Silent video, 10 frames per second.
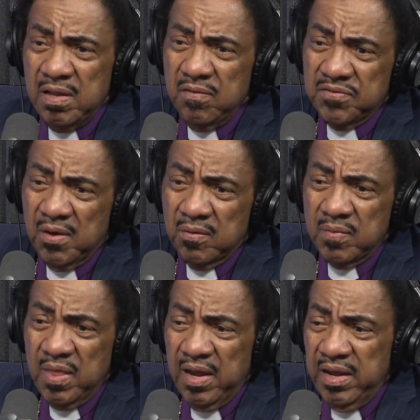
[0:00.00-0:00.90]
So
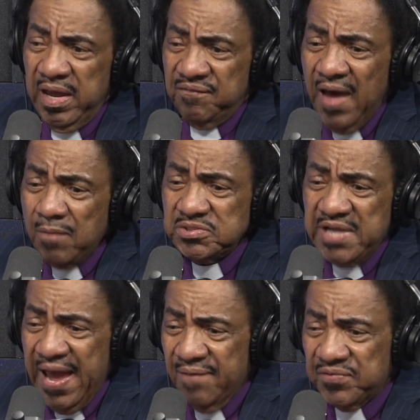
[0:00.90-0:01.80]
if I was to
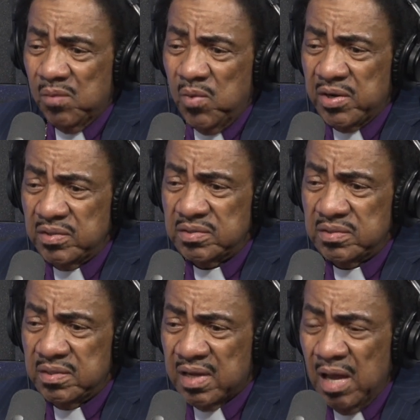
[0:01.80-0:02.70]
have someone
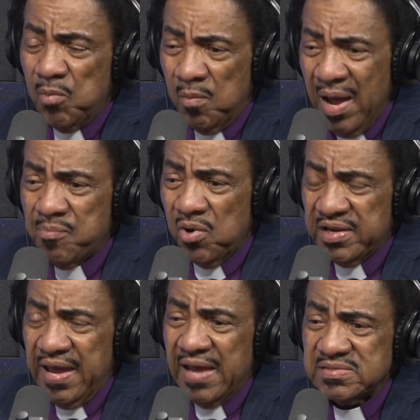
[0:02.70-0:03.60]
to come on my
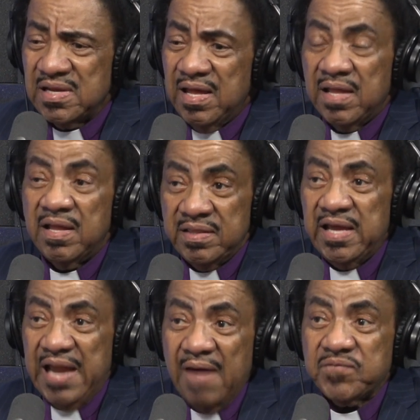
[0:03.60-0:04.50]
broadcast,
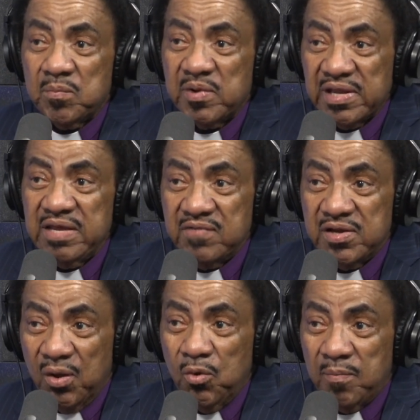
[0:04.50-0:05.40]
they'd have to believe in
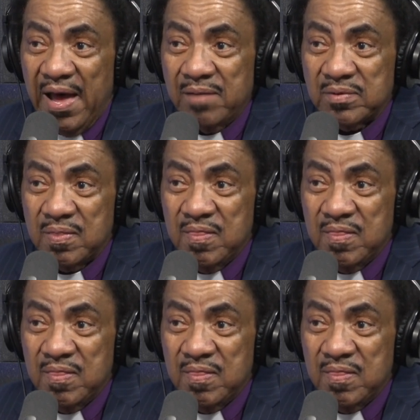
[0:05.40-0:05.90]
the whole Bible.